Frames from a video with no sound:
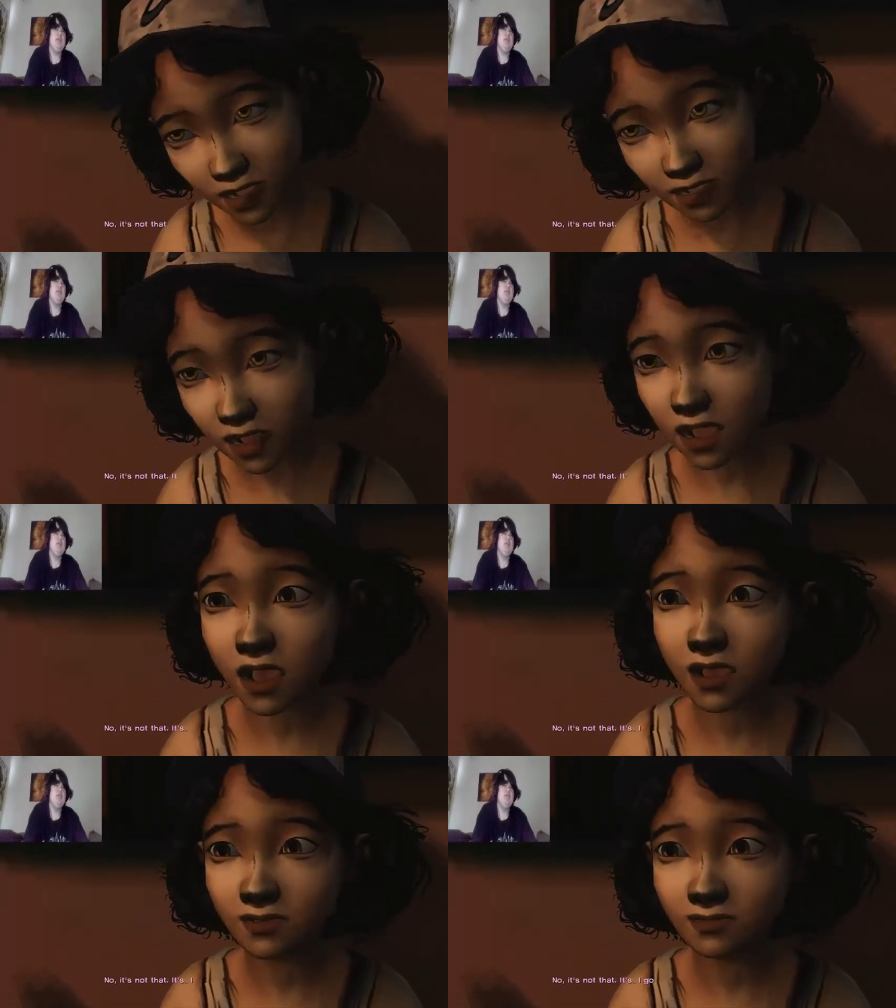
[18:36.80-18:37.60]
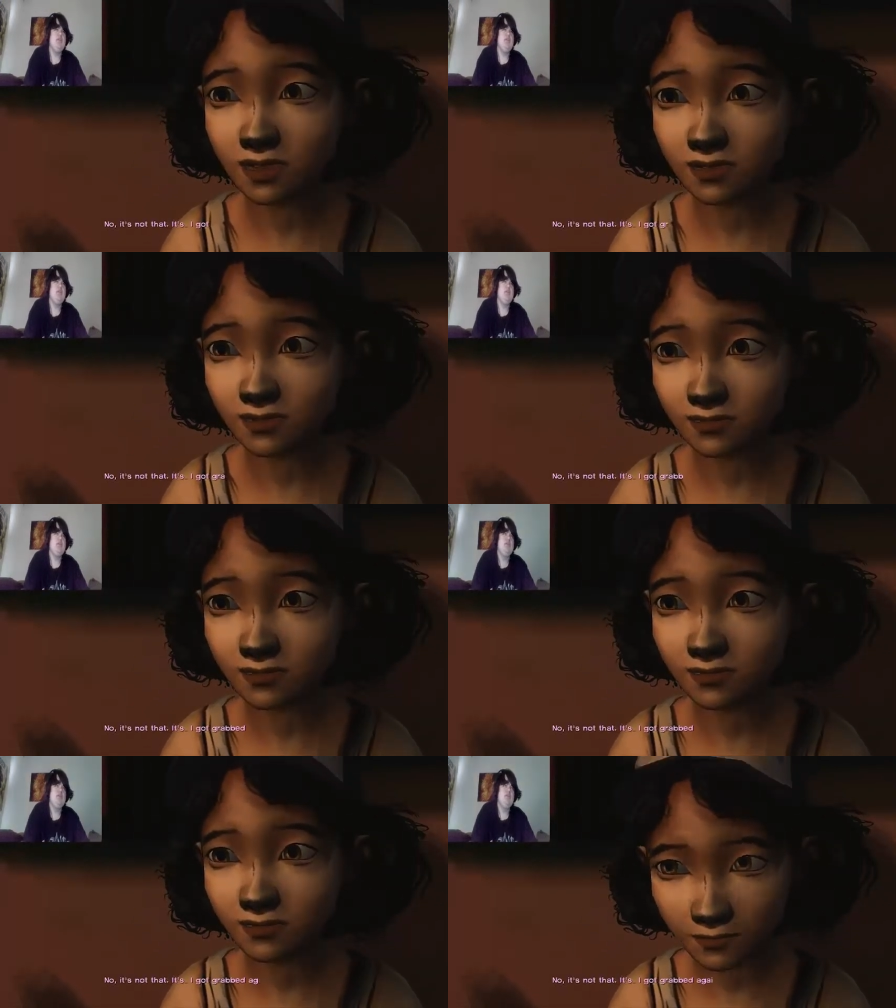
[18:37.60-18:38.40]
It's not that. It's...
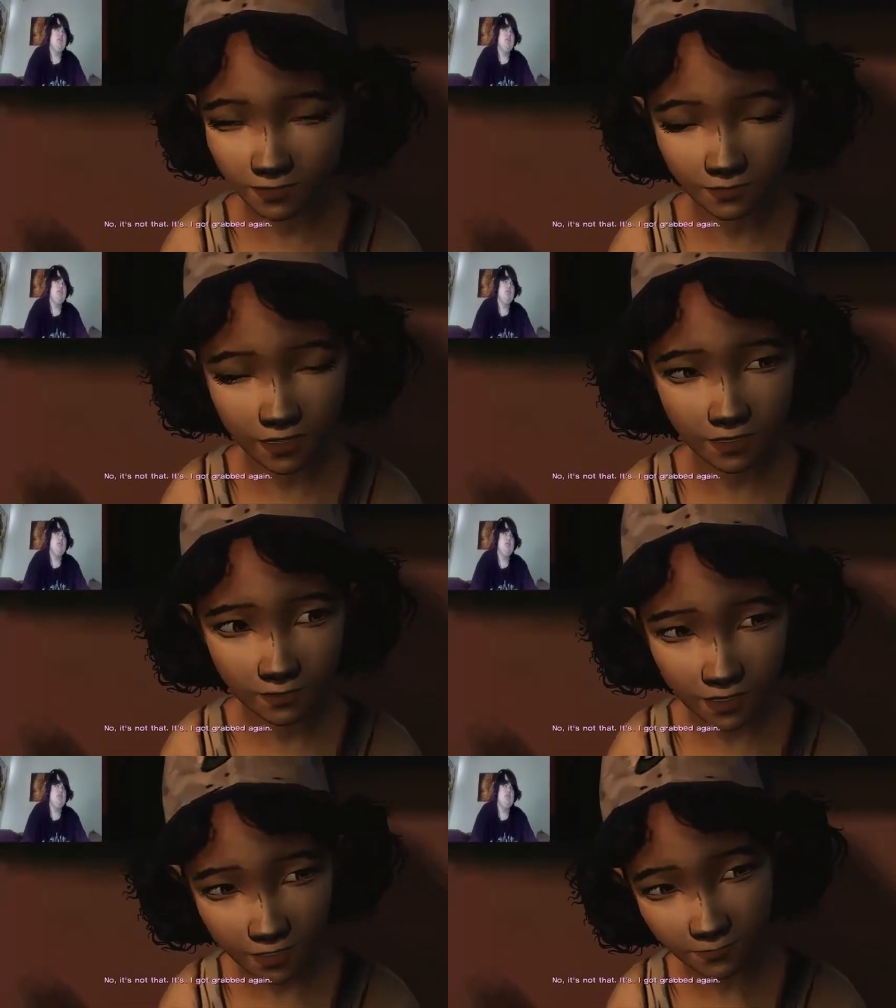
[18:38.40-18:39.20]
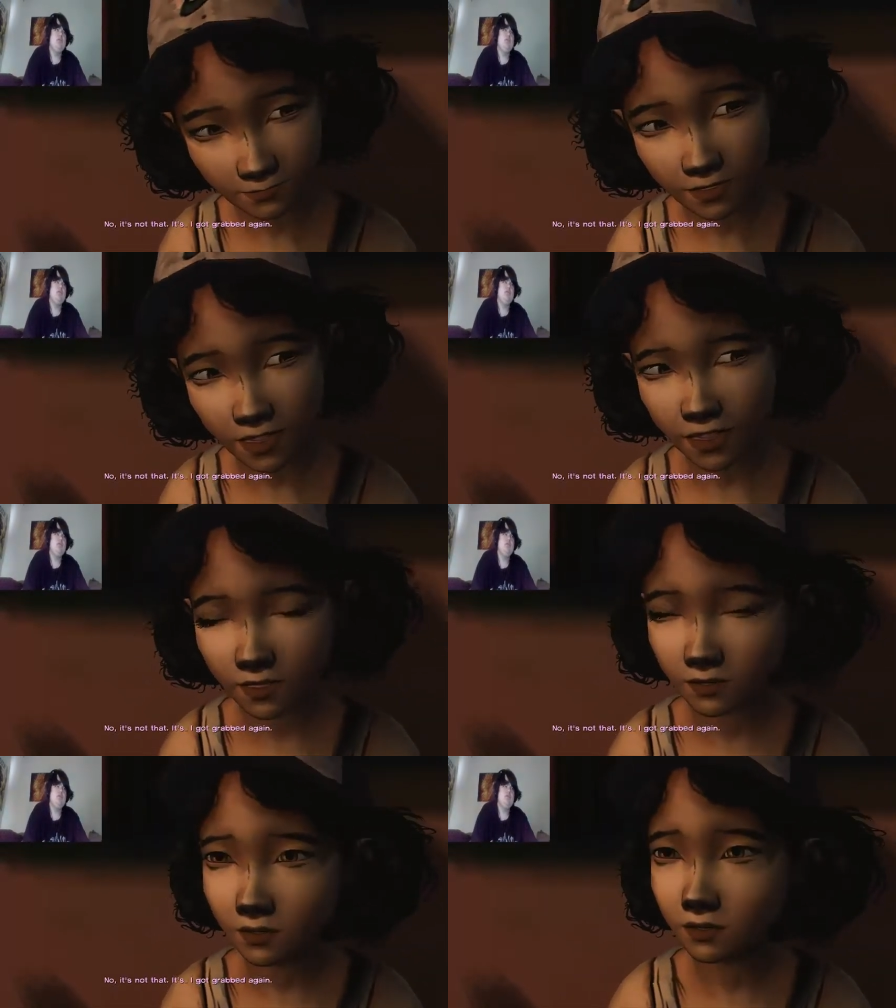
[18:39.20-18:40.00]
I got grabbed
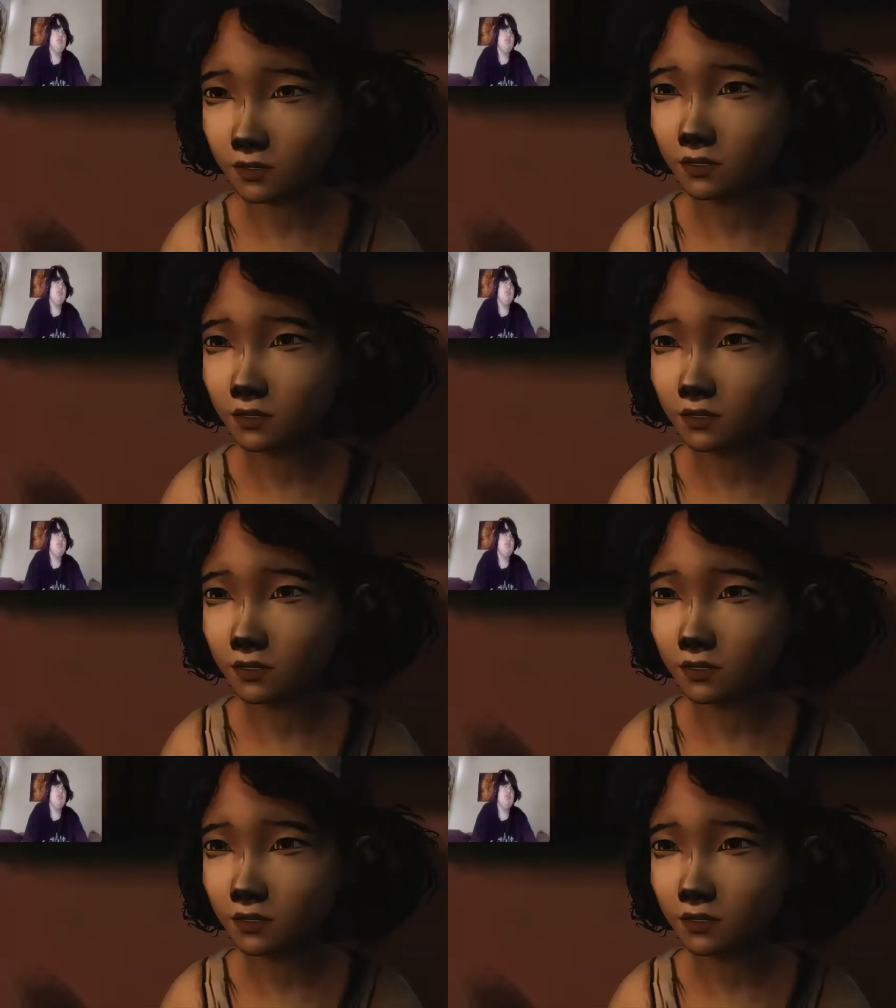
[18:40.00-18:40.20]
again.